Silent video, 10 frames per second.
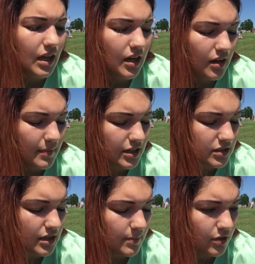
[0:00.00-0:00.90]
I
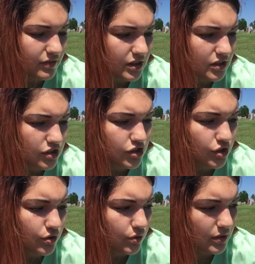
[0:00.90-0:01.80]
just came over
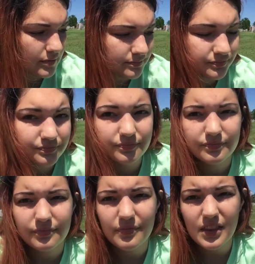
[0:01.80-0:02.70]
to
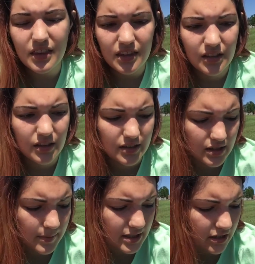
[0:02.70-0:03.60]
the
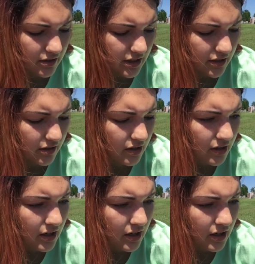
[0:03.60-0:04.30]
cemetery here.